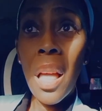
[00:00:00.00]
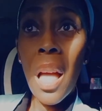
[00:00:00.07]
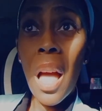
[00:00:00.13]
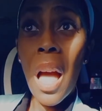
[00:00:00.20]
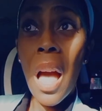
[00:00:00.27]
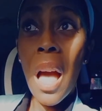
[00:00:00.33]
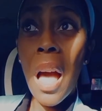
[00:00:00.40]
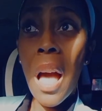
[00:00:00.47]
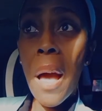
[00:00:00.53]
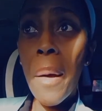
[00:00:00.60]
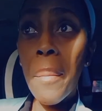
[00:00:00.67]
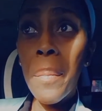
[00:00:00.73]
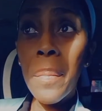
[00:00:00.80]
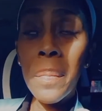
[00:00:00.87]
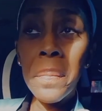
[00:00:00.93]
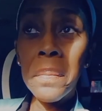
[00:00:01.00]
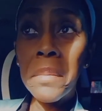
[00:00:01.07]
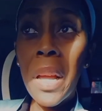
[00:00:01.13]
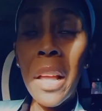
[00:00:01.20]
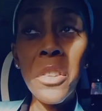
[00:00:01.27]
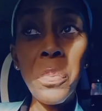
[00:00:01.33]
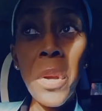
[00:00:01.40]
My
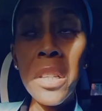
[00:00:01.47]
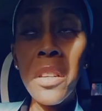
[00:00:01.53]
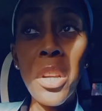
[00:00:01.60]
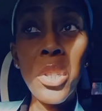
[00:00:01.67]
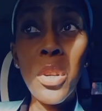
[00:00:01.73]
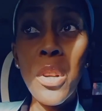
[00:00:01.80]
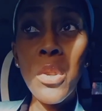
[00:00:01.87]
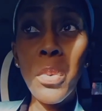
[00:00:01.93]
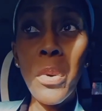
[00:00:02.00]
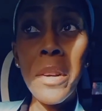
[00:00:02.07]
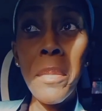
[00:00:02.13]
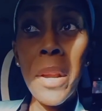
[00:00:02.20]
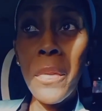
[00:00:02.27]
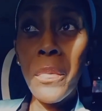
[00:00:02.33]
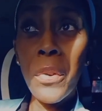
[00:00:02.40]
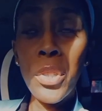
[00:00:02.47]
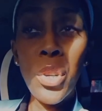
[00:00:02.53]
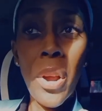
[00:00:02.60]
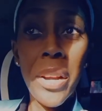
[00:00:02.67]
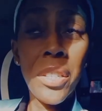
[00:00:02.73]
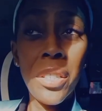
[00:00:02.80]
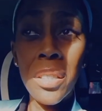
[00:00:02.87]
expectations weren't met for
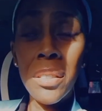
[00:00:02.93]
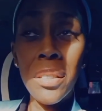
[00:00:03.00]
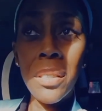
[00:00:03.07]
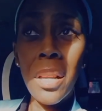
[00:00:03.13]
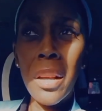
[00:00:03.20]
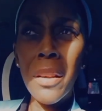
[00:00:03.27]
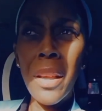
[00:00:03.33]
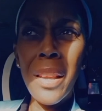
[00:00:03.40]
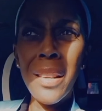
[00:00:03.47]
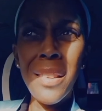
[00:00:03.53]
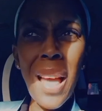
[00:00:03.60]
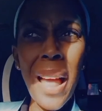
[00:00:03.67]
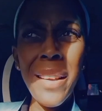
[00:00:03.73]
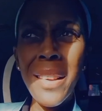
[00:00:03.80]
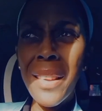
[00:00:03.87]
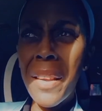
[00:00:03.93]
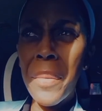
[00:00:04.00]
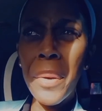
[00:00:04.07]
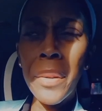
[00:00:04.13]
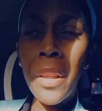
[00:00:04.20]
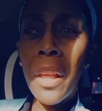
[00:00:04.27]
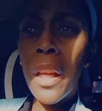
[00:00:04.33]
George's, and you
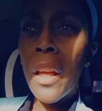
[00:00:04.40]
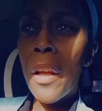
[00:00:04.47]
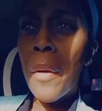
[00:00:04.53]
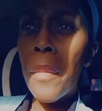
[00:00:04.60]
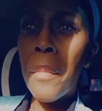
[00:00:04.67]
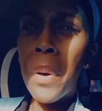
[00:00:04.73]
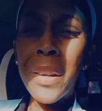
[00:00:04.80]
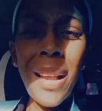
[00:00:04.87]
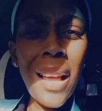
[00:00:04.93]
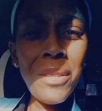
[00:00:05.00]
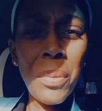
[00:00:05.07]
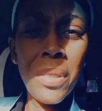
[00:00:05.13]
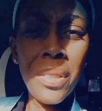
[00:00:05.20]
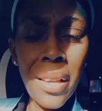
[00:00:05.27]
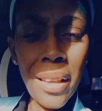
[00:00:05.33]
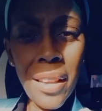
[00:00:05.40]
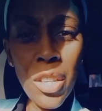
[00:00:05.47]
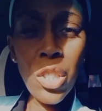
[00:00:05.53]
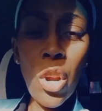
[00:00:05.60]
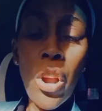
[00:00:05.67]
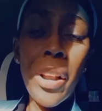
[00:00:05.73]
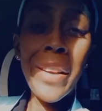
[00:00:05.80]
know, but as we say, it's
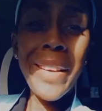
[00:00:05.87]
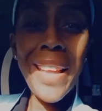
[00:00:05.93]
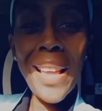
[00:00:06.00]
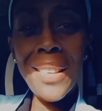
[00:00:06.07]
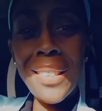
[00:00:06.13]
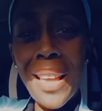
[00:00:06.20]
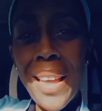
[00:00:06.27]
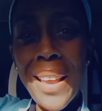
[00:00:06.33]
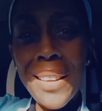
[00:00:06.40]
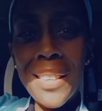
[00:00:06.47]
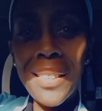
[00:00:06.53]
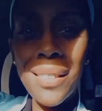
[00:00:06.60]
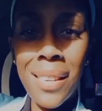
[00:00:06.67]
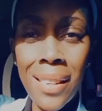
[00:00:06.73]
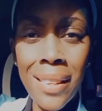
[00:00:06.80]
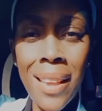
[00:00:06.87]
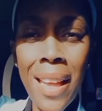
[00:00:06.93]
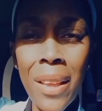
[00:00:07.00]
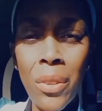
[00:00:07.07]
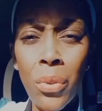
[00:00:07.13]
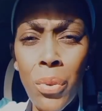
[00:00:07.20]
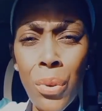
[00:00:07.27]
early days ahead still,
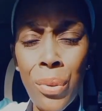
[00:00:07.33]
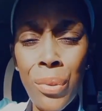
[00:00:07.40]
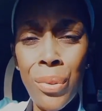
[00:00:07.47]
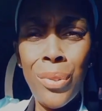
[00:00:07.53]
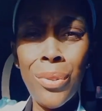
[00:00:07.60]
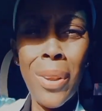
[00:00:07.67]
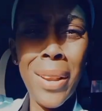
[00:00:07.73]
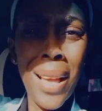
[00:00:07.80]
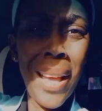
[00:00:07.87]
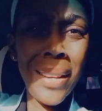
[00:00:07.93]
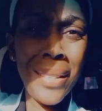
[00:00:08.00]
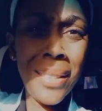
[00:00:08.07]
guys. Oh, sun hot.